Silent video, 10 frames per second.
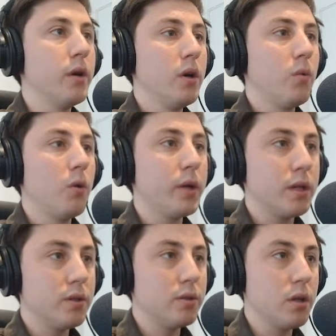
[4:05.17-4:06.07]
what we
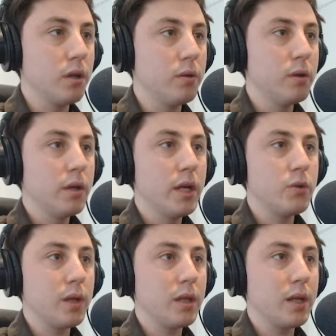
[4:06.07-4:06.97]
can do
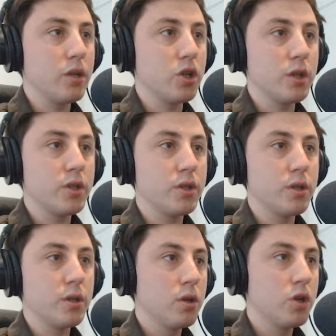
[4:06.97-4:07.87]
is we can then
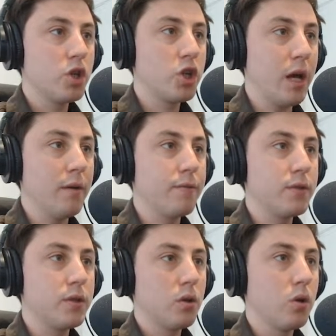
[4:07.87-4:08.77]
just
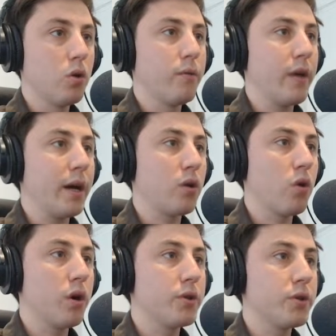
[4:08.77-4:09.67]
shift all of that
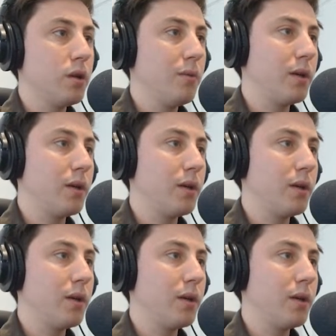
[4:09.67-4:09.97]
across.